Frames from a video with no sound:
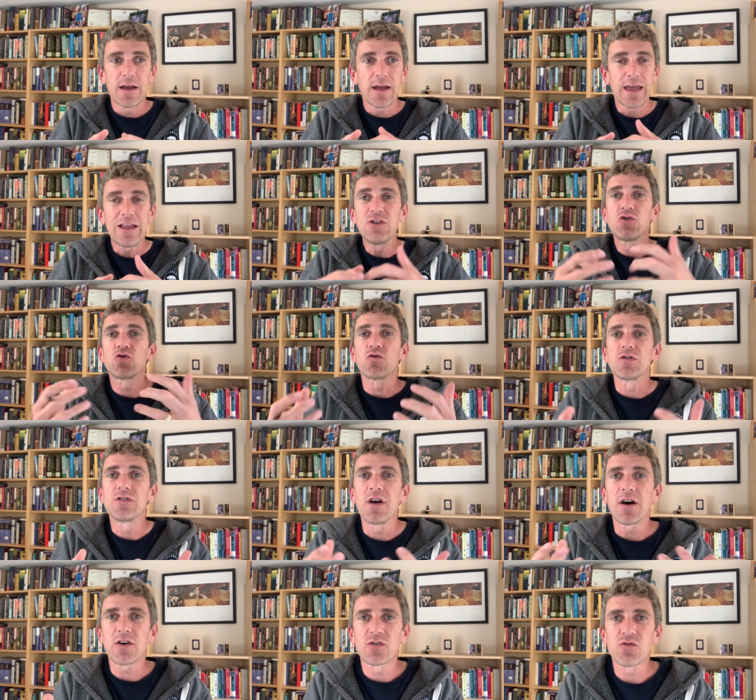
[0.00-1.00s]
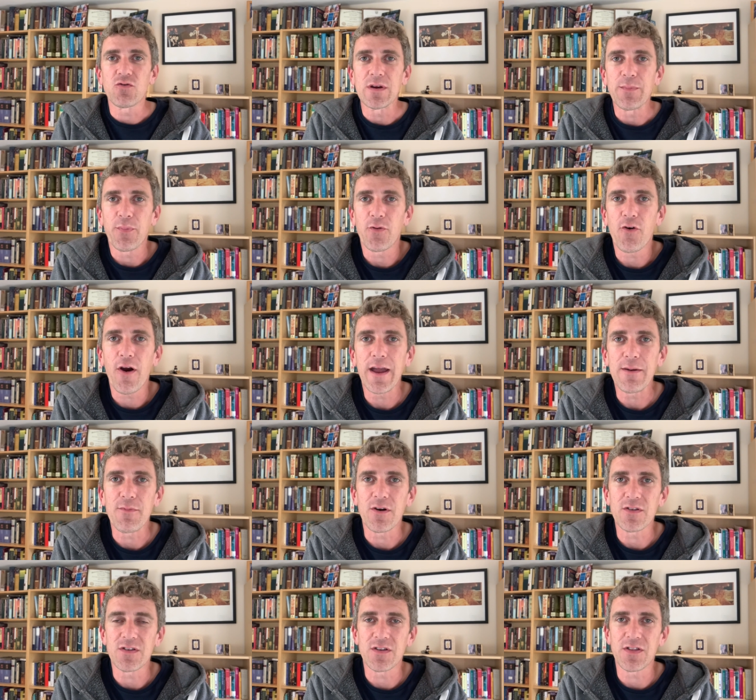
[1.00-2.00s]
introductory
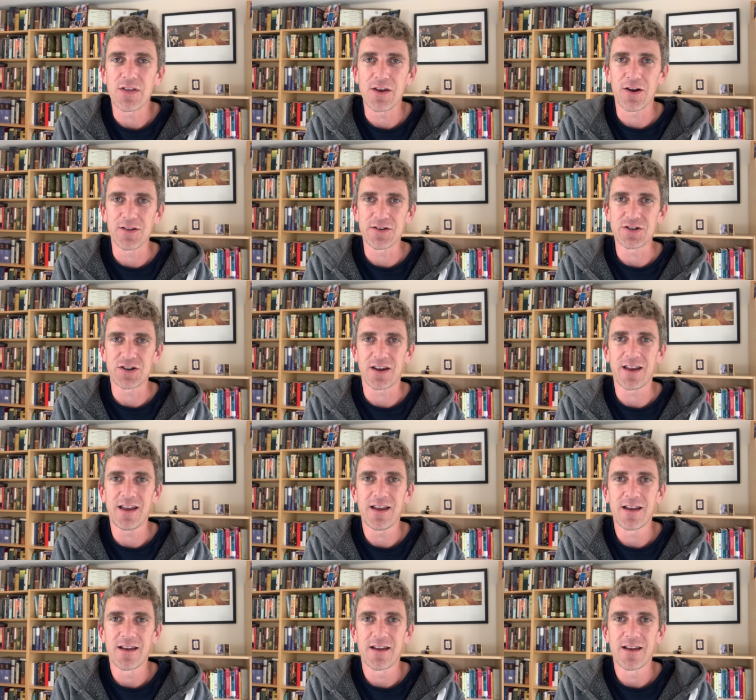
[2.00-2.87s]
primer to theology,